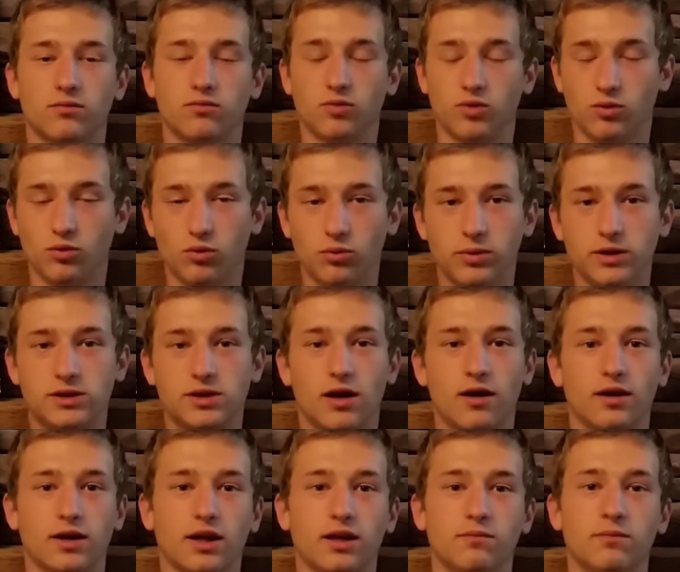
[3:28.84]
we will be
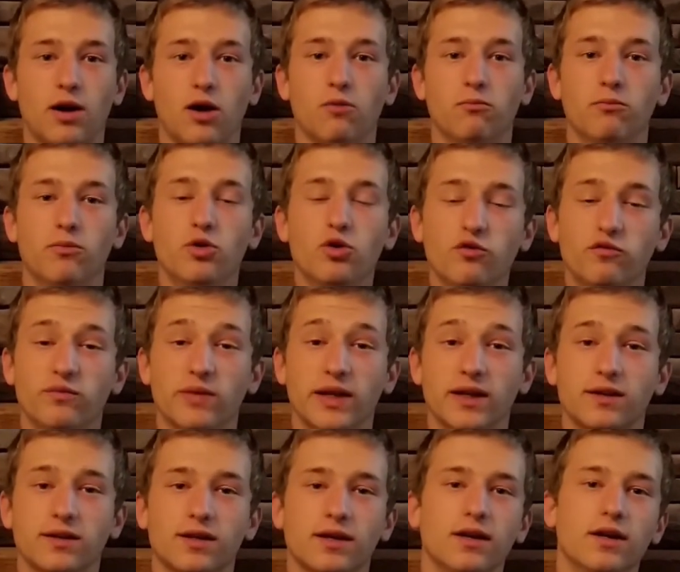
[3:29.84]
talking about
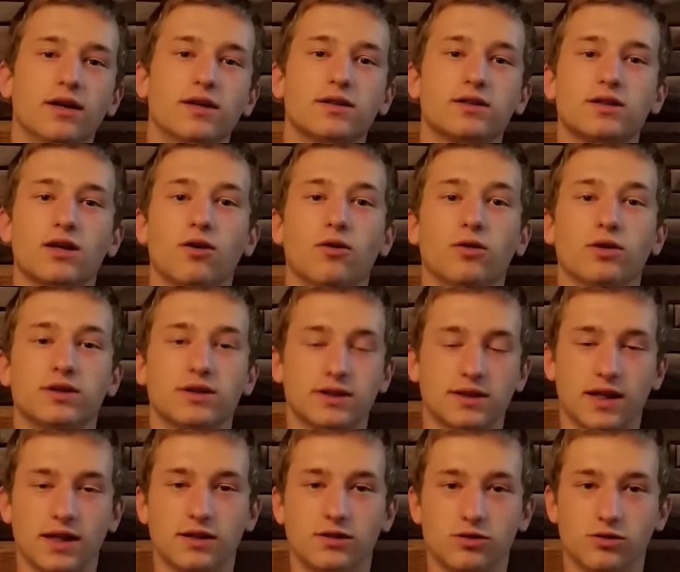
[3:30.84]
movement. So
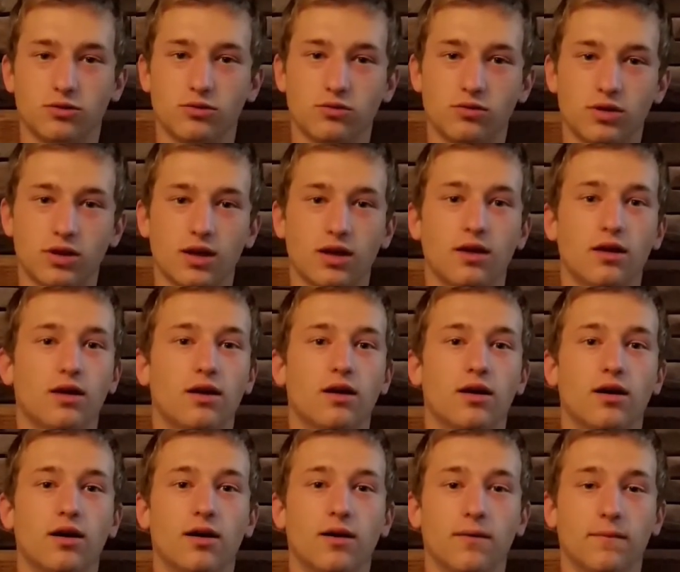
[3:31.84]
stay tuned.
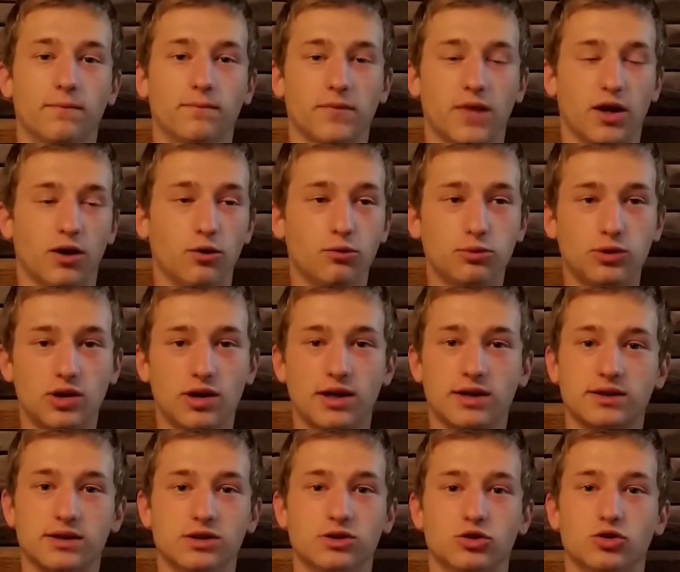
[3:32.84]
I hope you
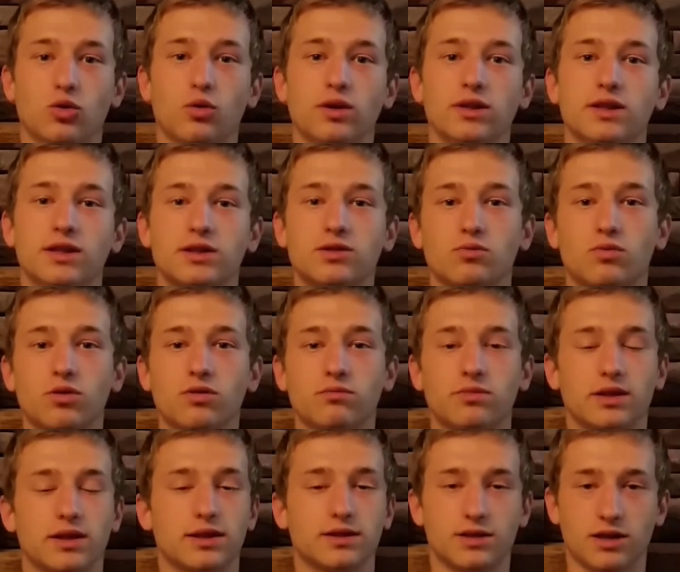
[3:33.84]
guys enjoyed this one,
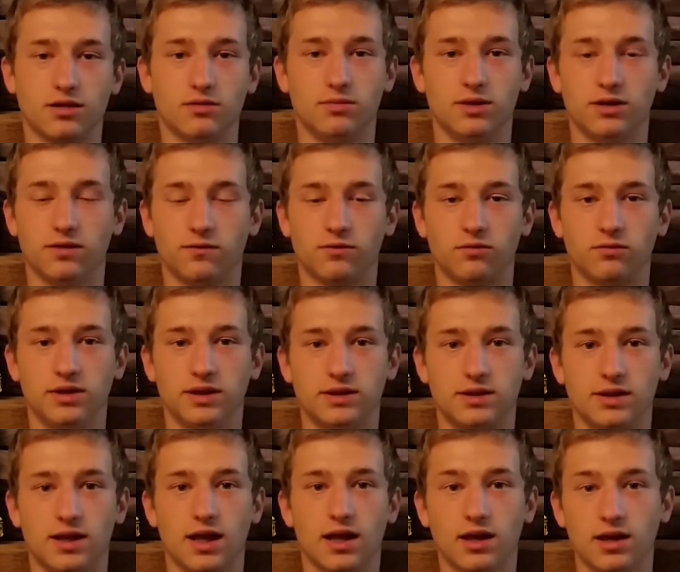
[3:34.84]
but that's going to be it for me
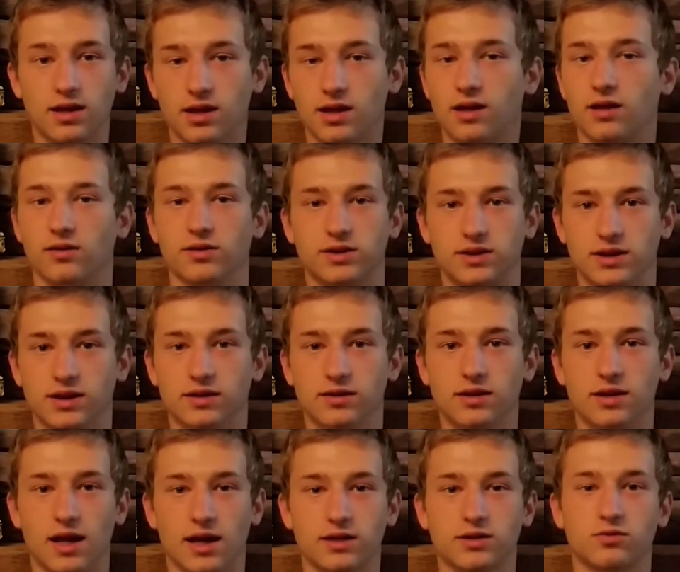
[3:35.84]
today, and I'll see you in
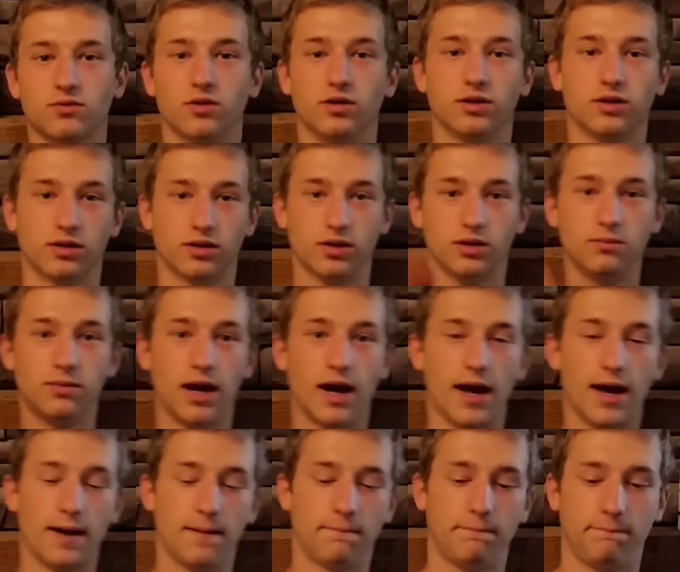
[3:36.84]
the next one.
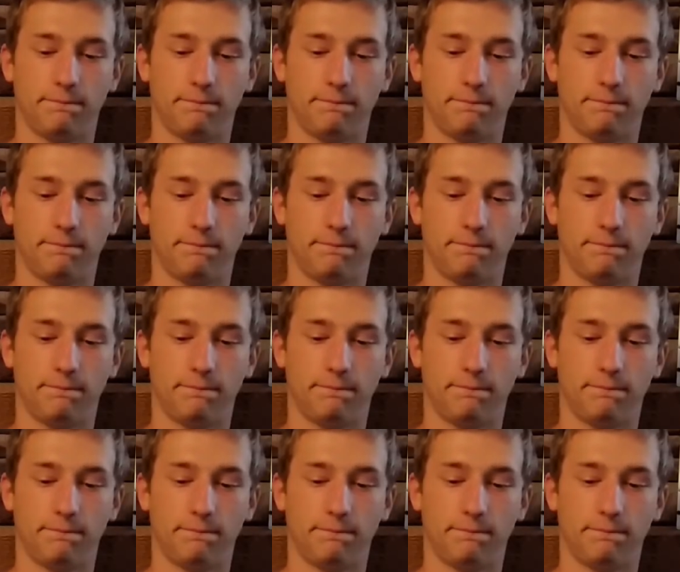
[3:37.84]
Goodbye.